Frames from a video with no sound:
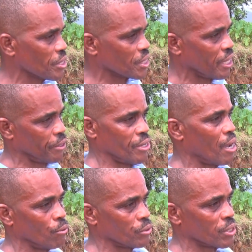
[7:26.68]
just get it
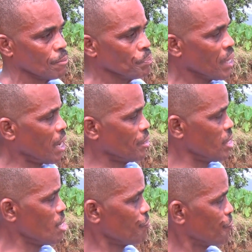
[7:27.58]
out. And
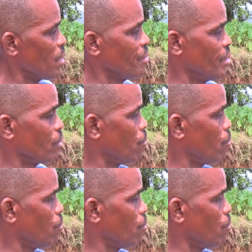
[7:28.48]
if they